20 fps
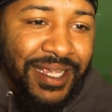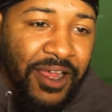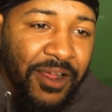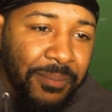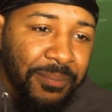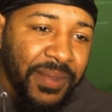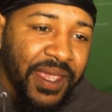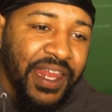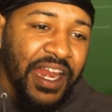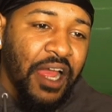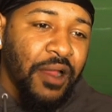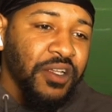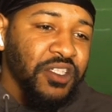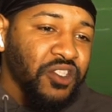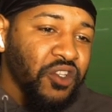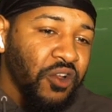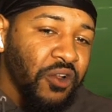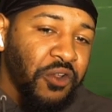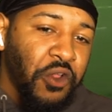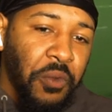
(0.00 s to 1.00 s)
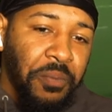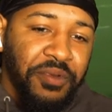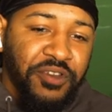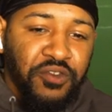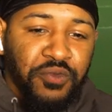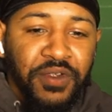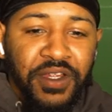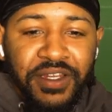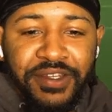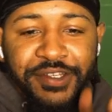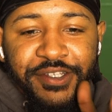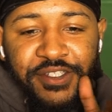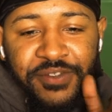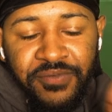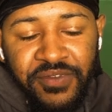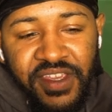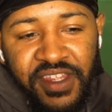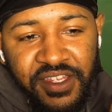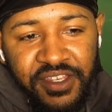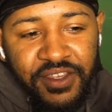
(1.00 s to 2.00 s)
out, man. I was going to go between this
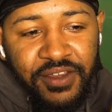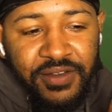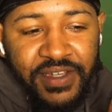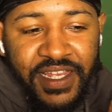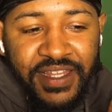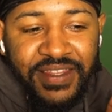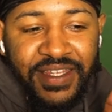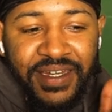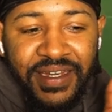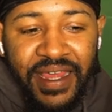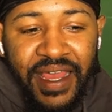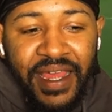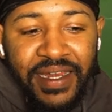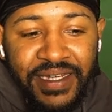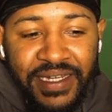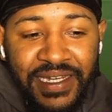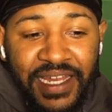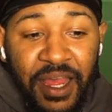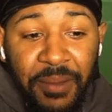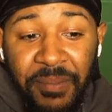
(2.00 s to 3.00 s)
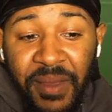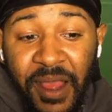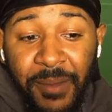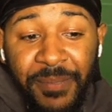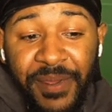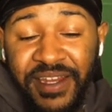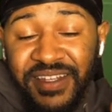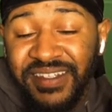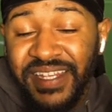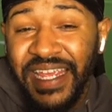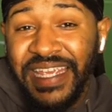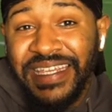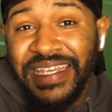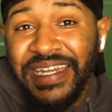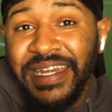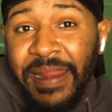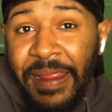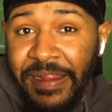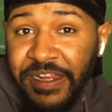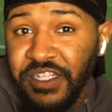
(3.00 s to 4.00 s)
video and the Ngani Laumape
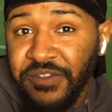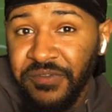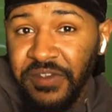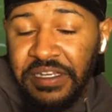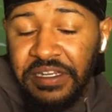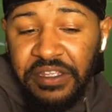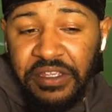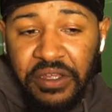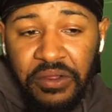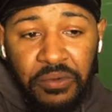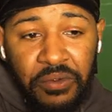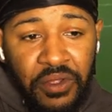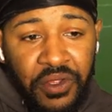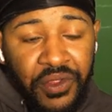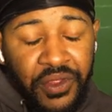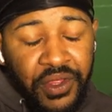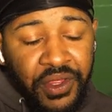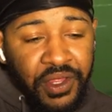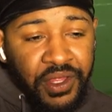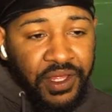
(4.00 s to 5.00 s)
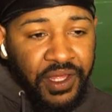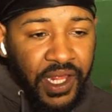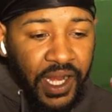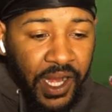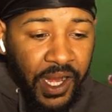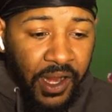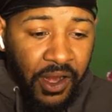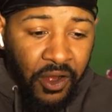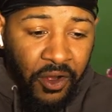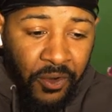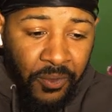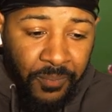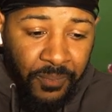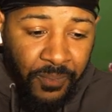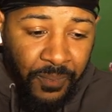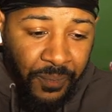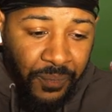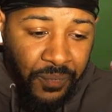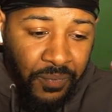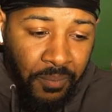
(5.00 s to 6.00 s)
taking names video.
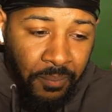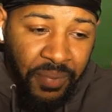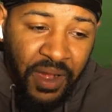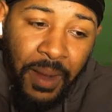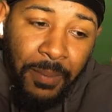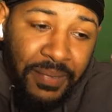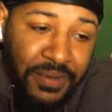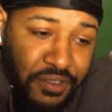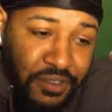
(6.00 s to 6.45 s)
But I'm a